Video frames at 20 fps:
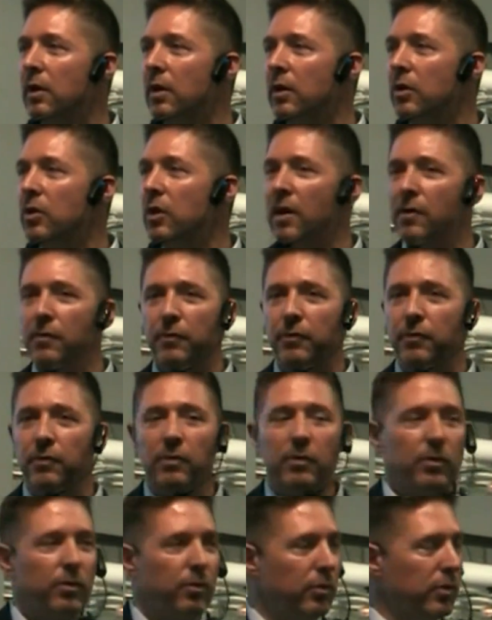
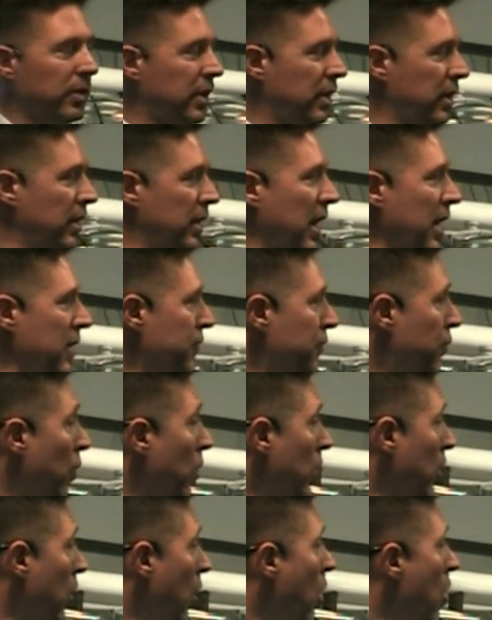They
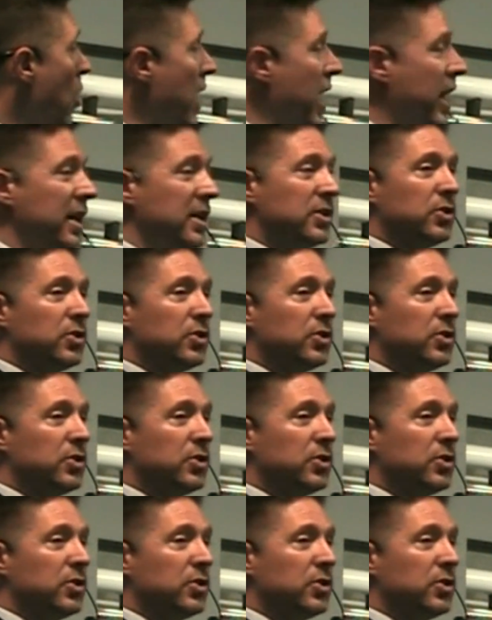forego any